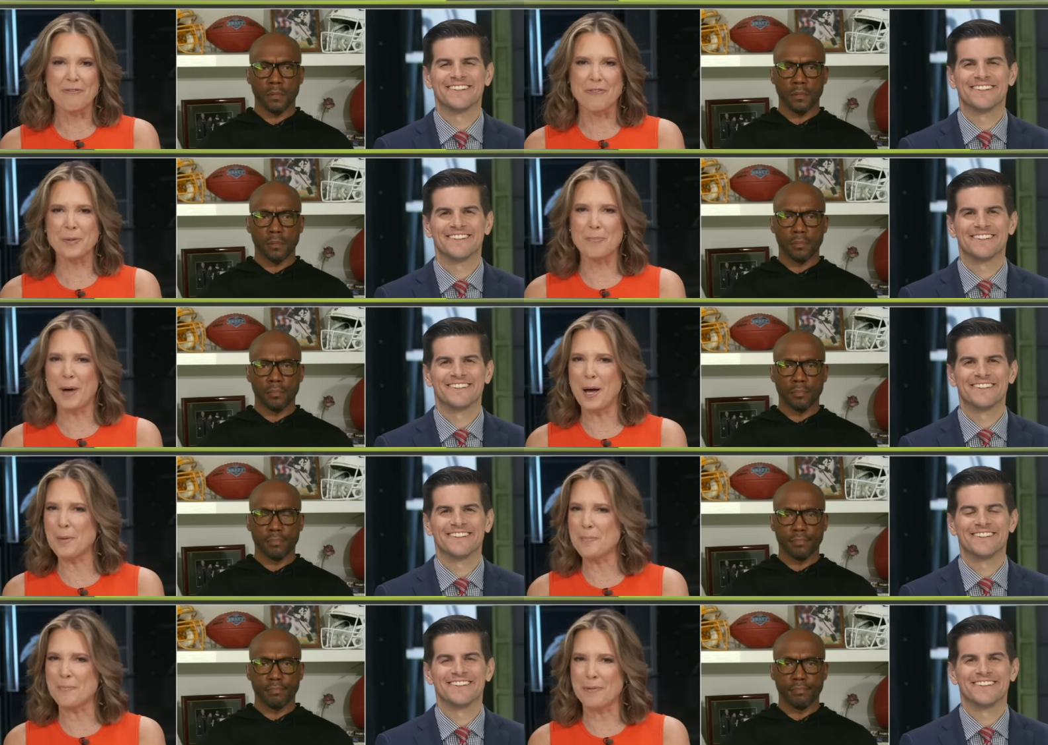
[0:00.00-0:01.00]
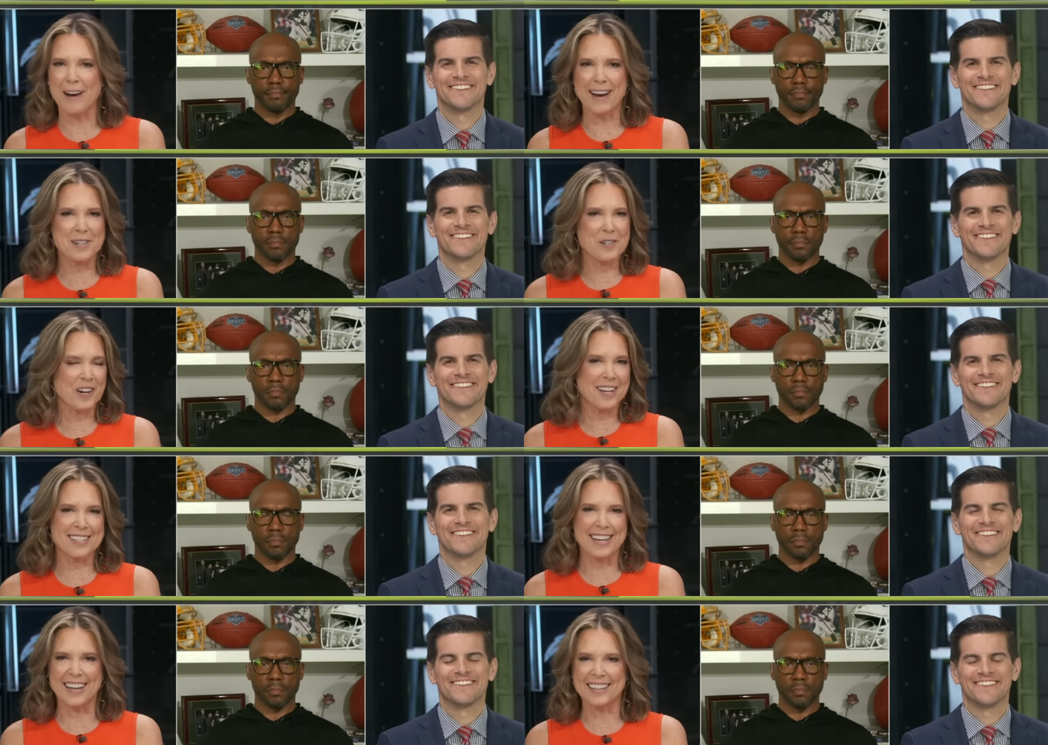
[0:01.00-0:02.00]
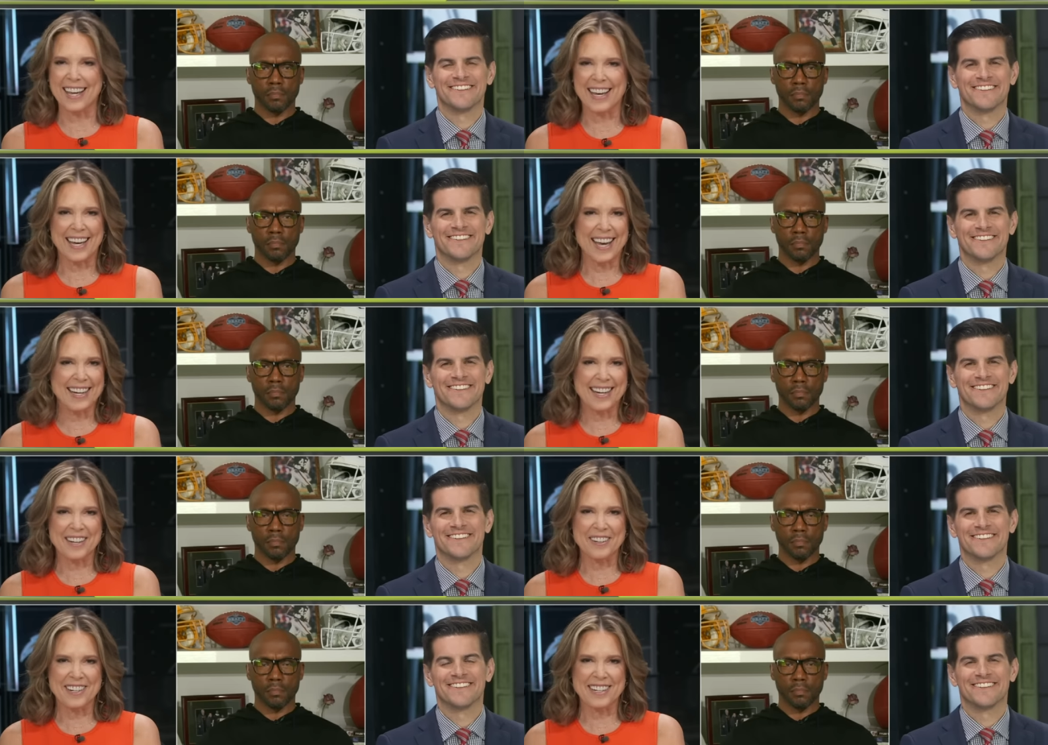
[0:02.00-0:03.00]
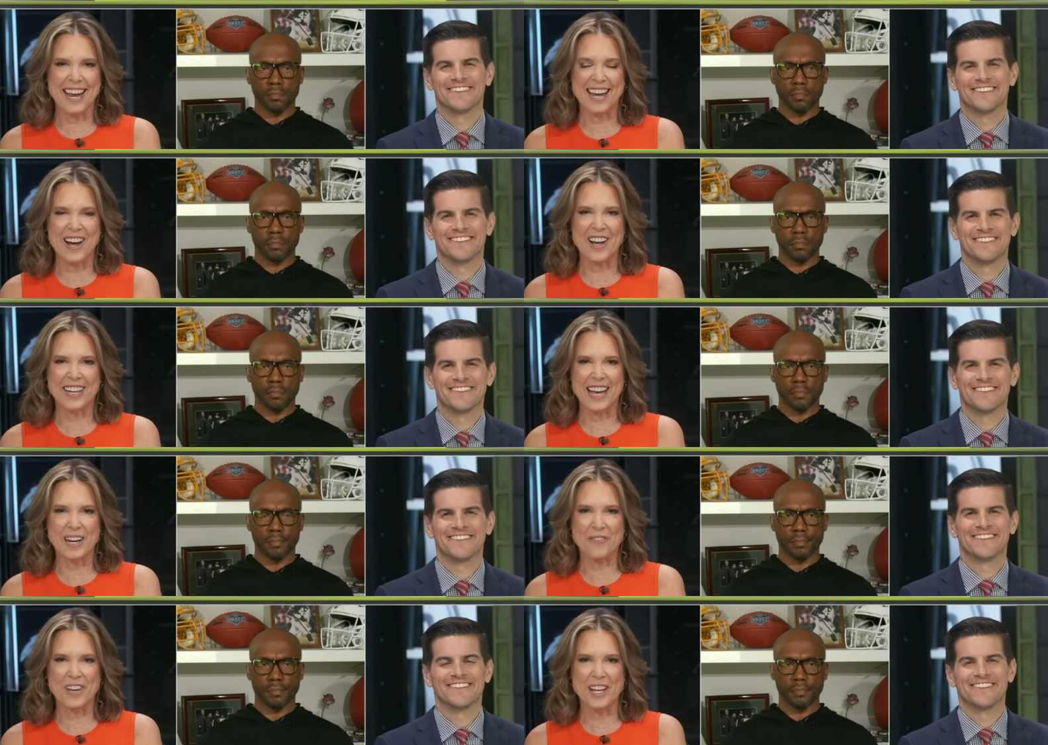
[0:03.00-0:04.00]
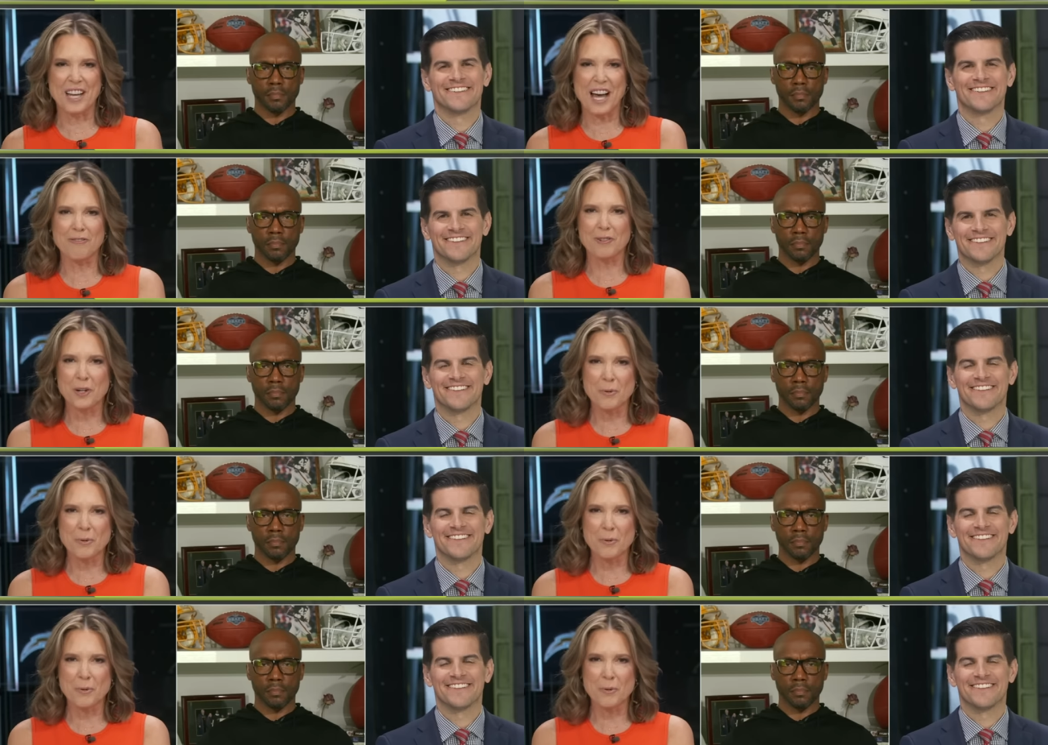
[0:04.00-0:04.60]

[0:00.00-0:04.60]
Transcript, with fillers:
Speaker 1: A football brain trust unlike any other today on N F L Live.